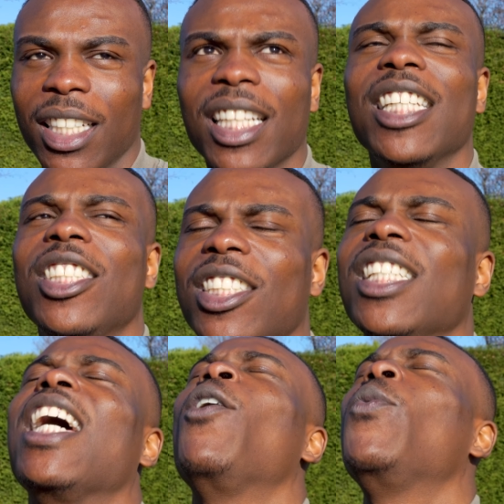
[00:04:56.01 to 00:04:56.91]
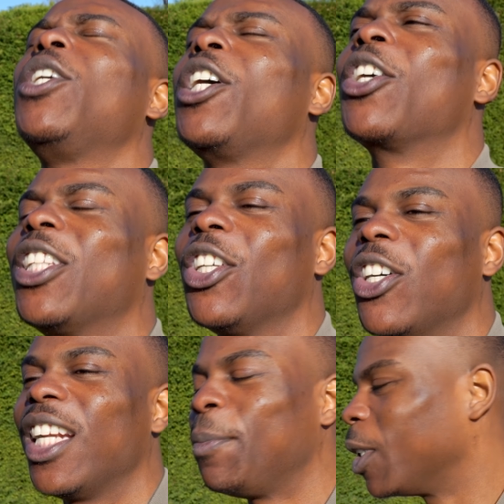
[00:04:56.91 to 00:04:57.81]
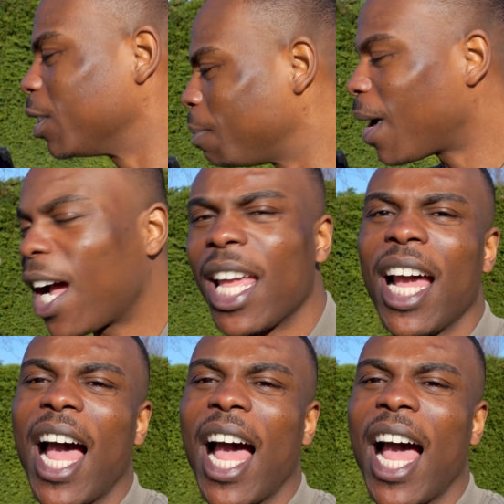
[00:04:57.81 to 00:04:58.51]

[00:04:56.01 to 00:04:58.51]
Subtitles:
Literally, I wish I got the other, because my